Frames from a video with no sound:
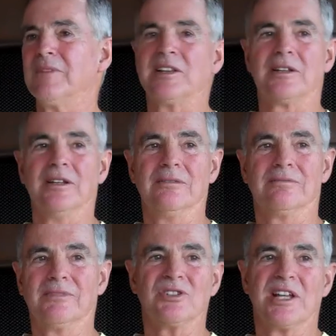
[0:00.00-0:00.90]
not that
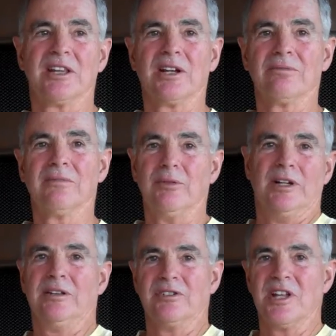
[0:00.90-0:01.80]
there's anything, oh,
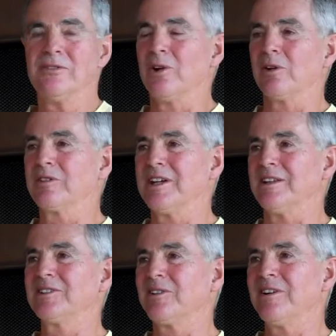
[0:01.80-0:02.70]
well, there's nothing wrong with that.
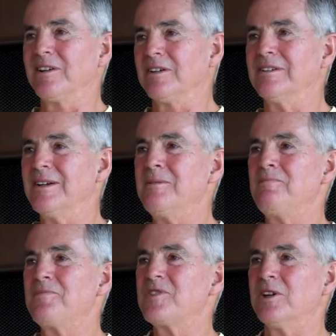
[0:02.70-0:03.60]
That's great.
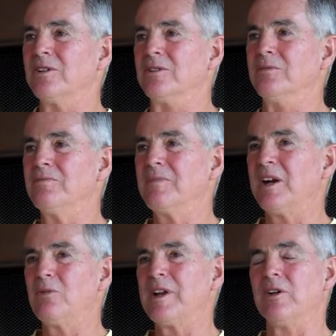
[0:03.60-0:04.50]
So, you
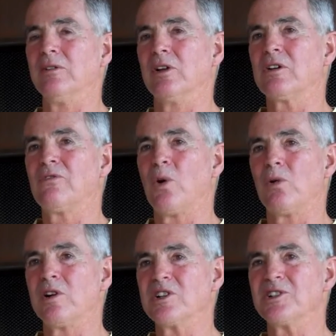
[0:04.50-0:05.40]
know, we don't look
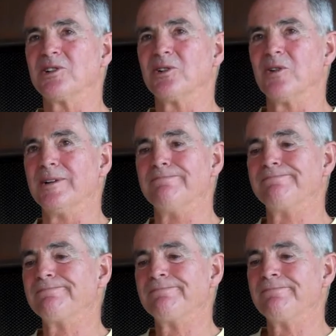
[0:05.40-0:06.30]
forward to,
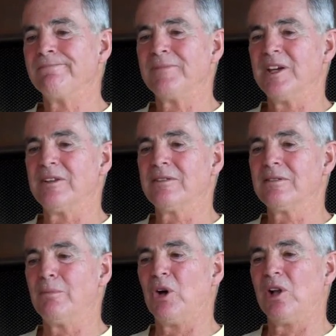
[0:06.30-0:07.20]
you know,
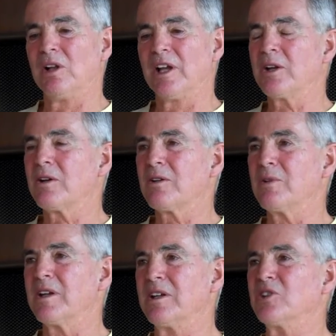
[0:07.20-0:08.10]
the ball like
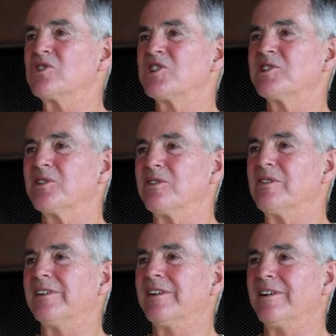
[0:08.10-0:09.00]
we used to,
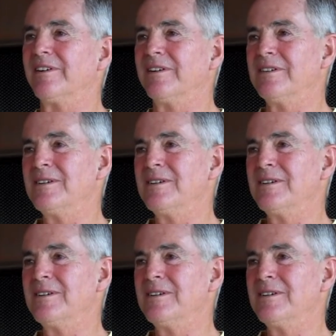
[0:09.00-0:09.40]
or,